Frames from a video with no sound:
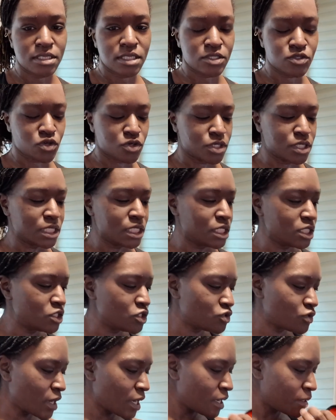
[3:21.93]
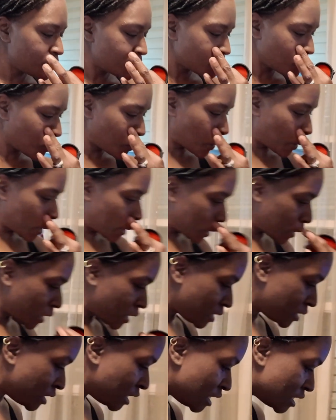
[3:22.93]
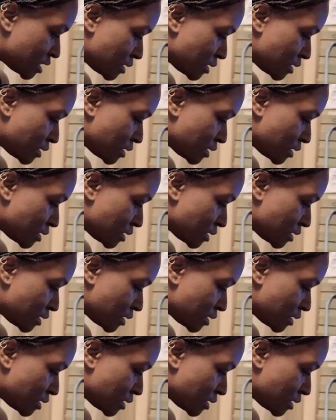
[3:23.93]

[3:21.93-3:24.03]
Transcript: these are knee straps, or let's see, knee